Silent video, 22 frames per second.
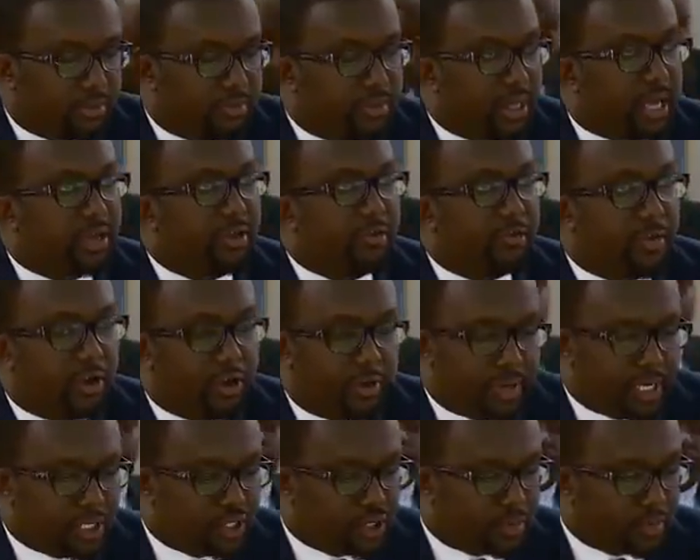Thank you very
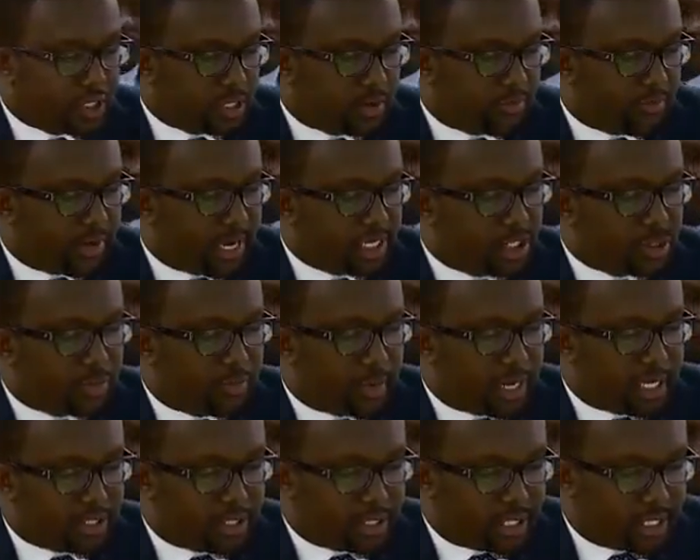much, Mr. Vice
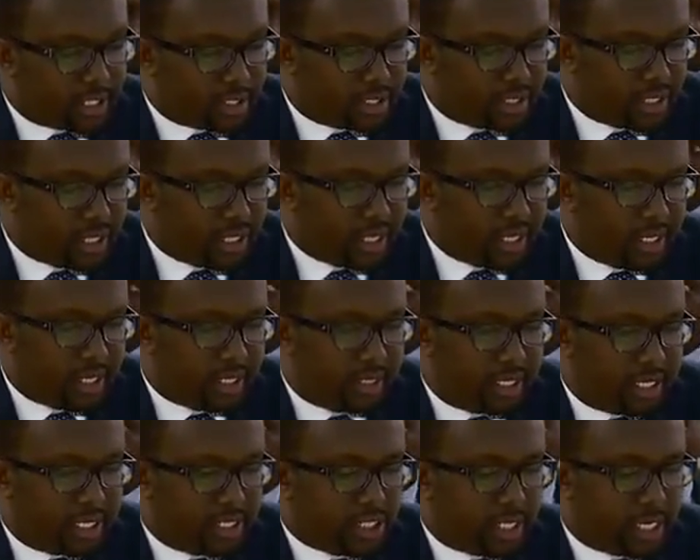President.
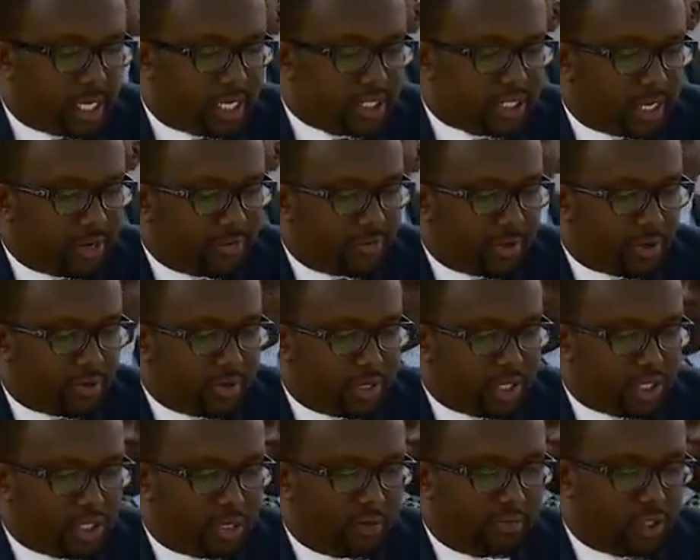The International
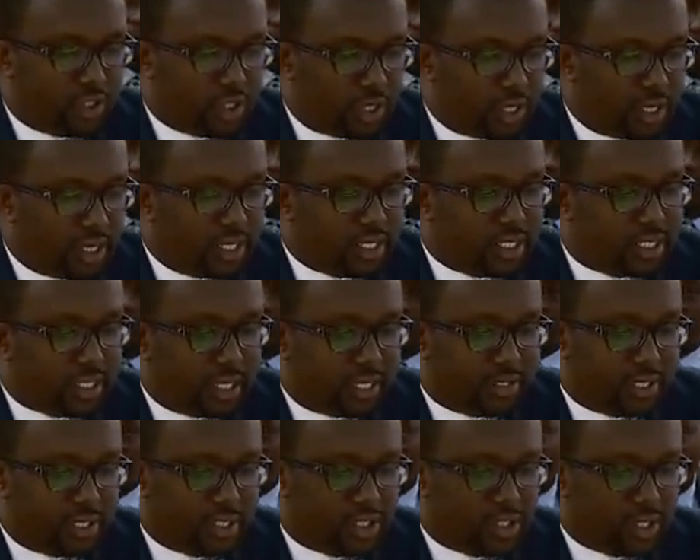Federation of Journalists
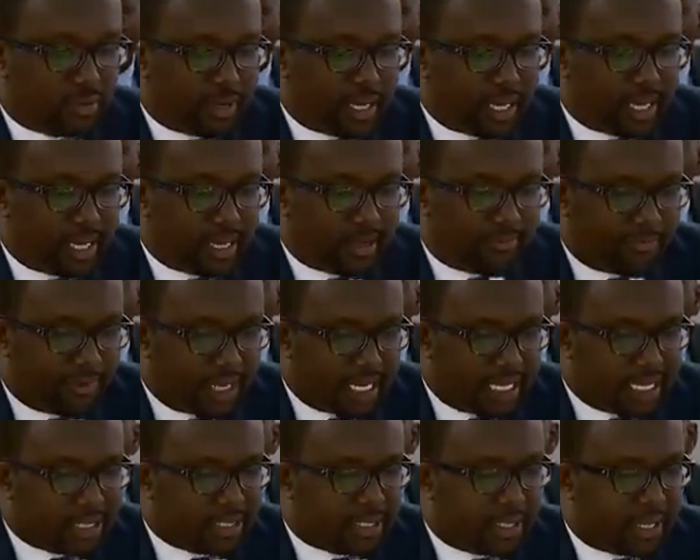and its Somalia
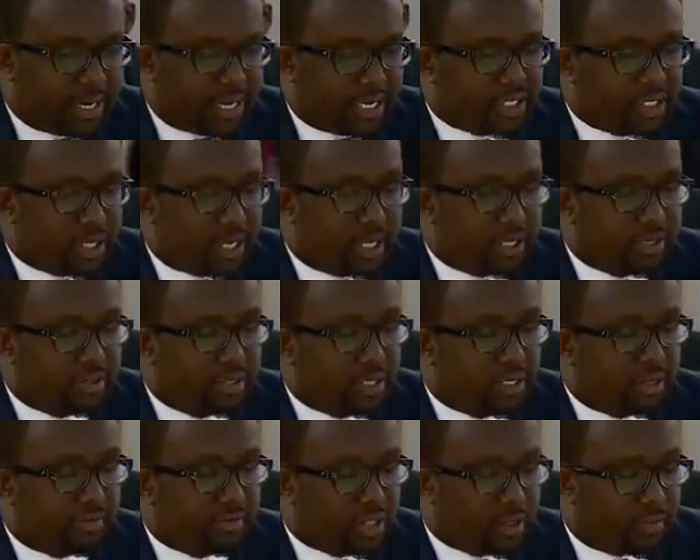affiliate, the National
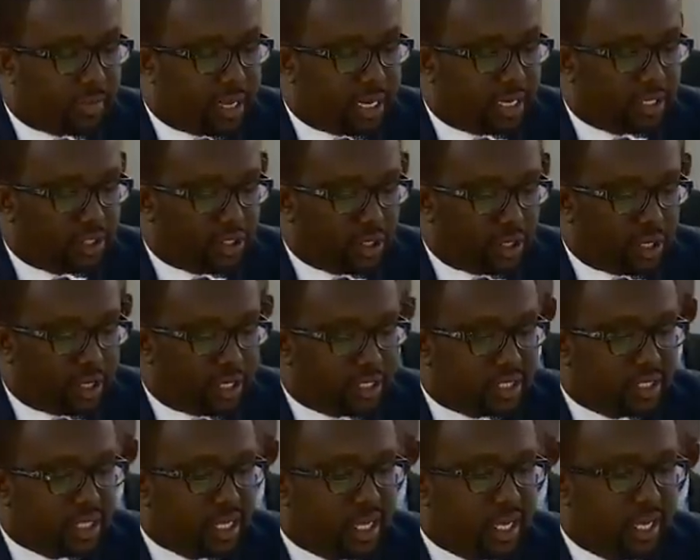Union of Somali
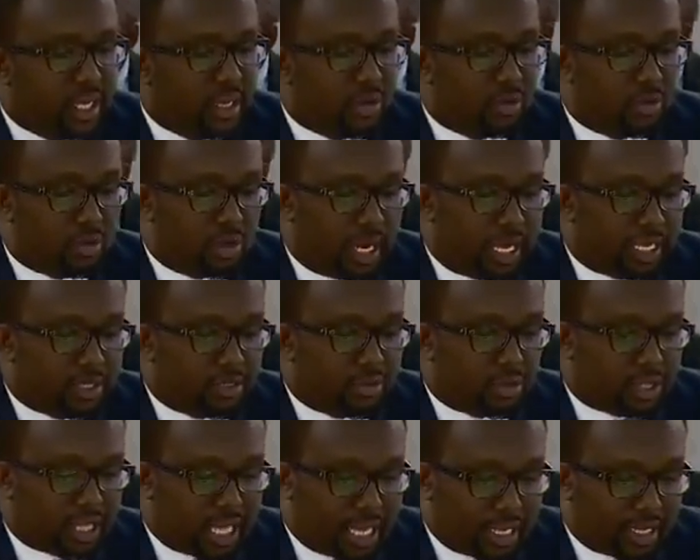Journalists, would like to
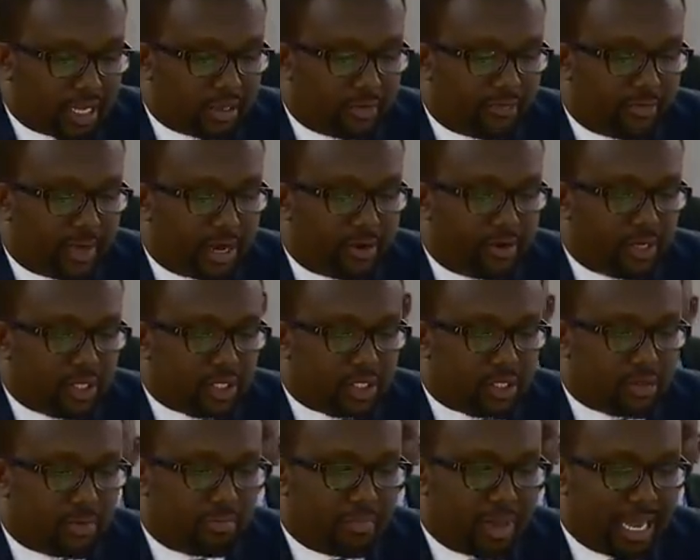thank the
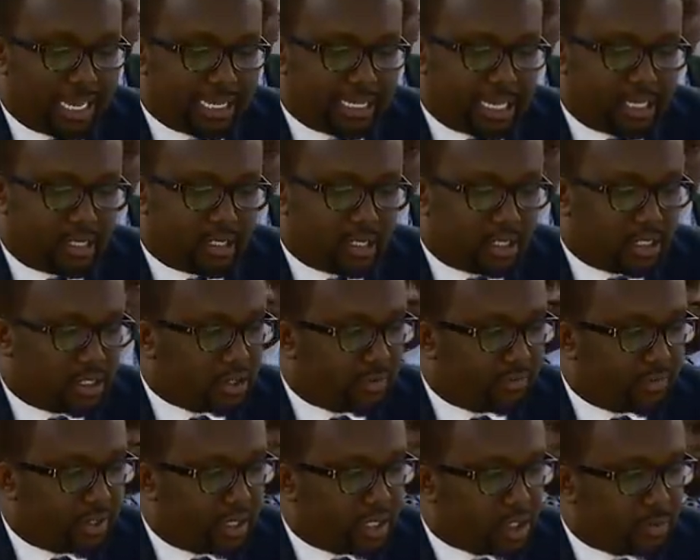various mandatees
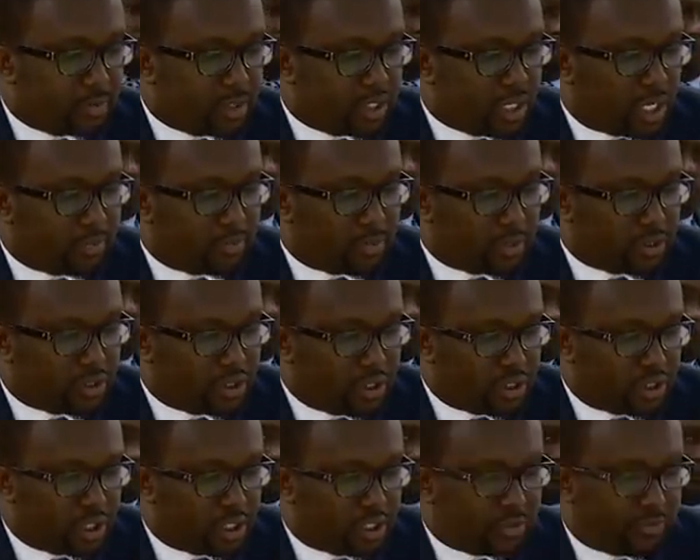of the special
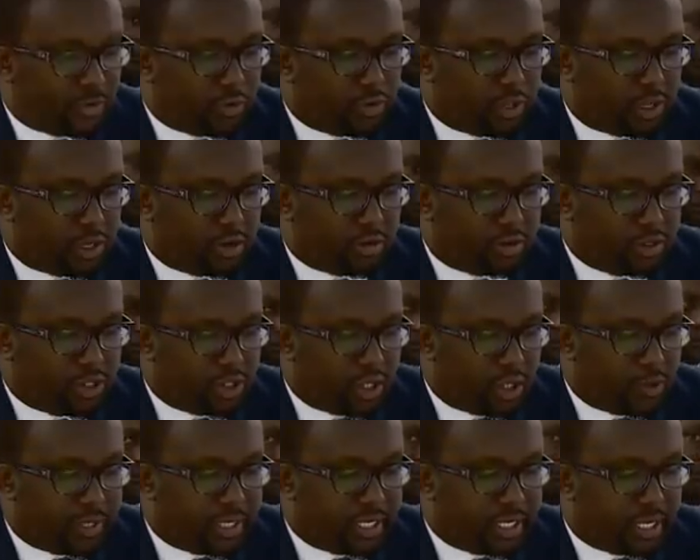procedures for their
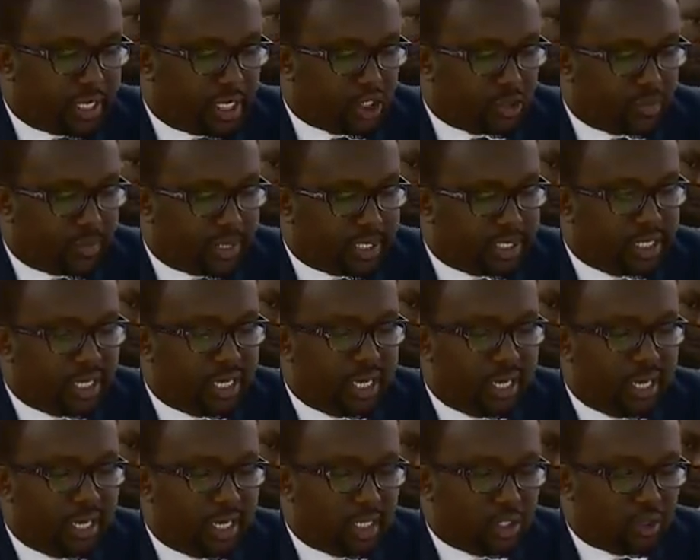continued engagement
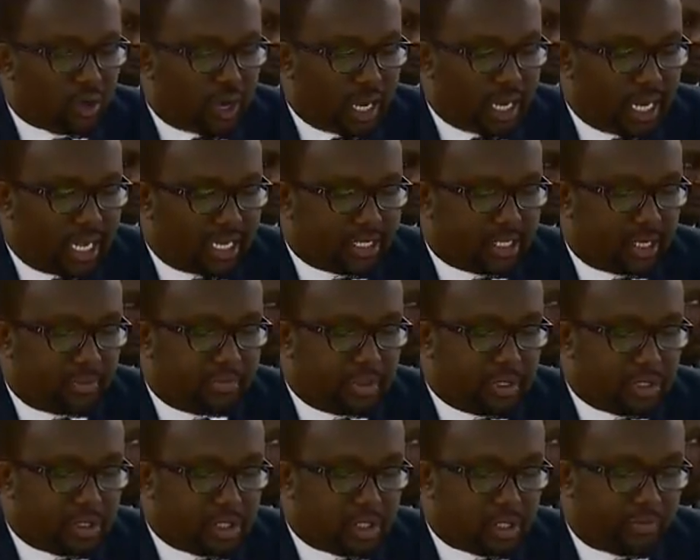to highlight
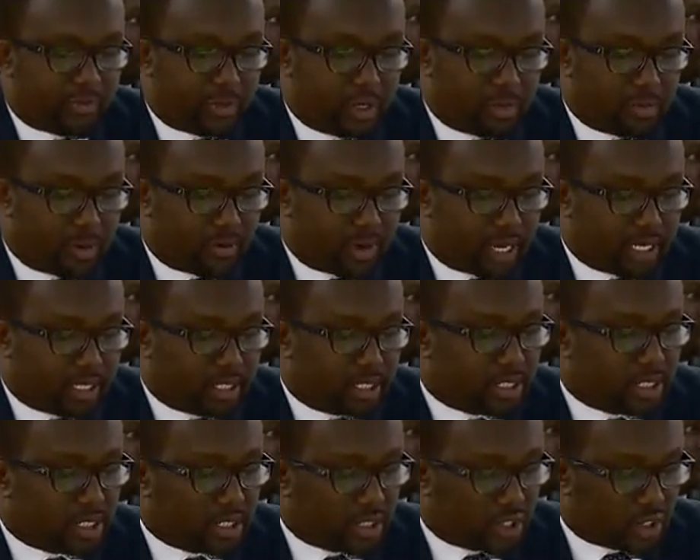abuses of human rights
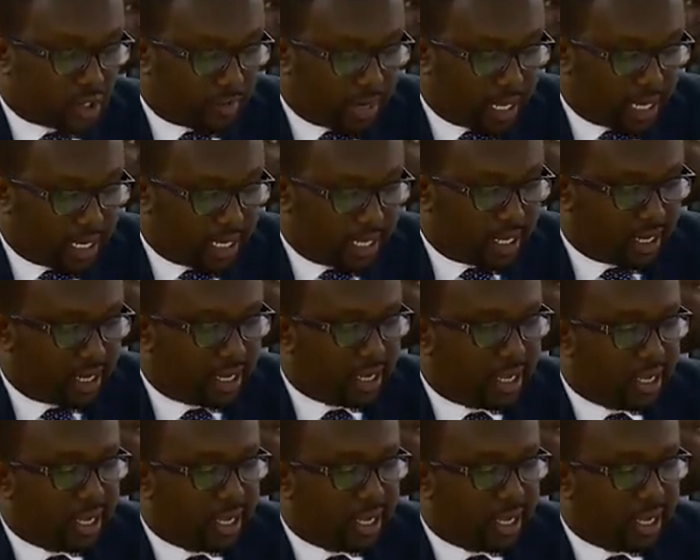in Somalia.